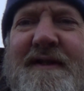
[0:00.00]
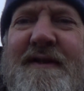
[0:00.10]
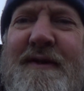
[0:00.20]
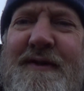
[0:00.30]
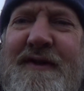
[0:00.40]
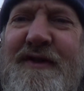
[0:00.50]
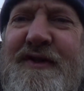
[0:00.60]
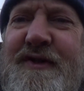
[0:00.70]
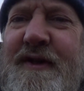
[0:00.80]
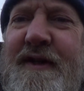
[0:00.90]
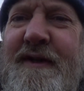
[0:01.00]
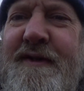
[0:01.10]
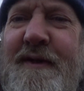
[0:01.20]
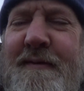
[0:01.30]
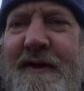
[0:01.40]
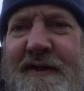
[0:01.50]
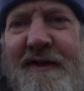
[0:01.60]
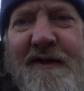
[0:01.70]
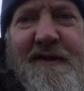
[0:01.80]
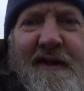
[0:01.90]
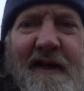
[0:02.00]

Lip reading: not destroy it so much as